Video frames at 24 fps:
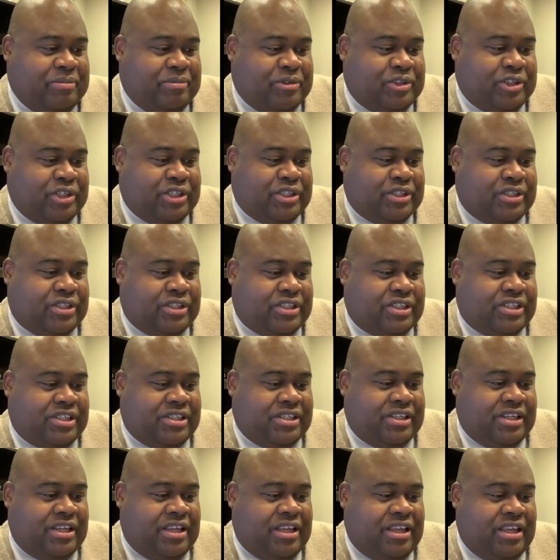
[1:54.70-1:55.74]
just,
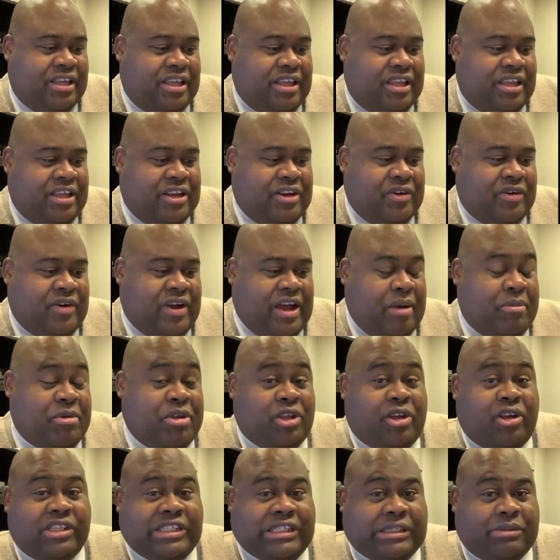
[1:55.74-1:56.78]
you know, I'm
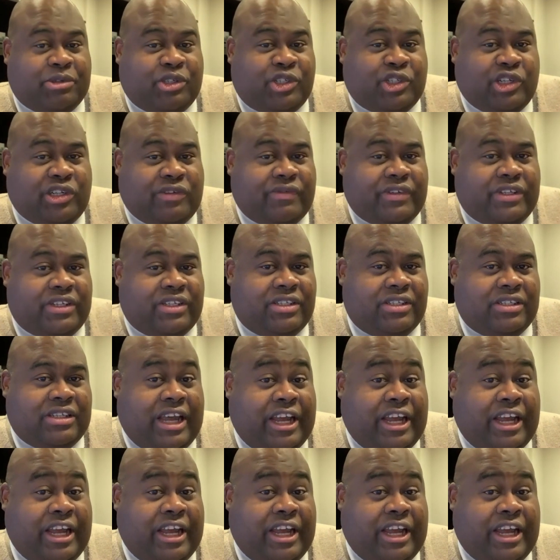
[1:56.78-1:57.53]
in customer service.